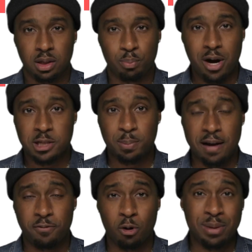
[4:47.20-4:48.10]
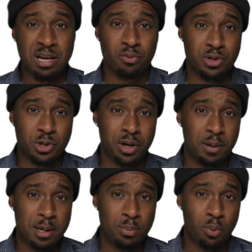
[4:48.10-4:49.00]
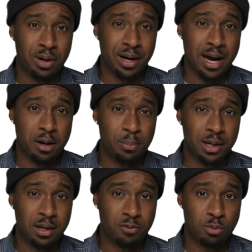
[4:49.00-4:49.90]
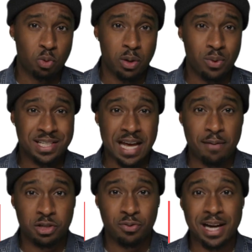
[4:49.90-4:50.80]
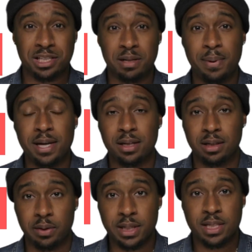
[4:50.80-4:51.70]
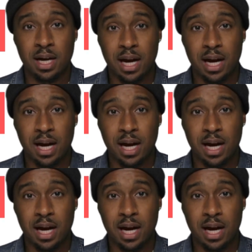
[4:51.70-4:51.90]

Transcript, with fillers: LeBron's platform even resulted in people wanting accountability from 21 Savage for actually penning the lyrics,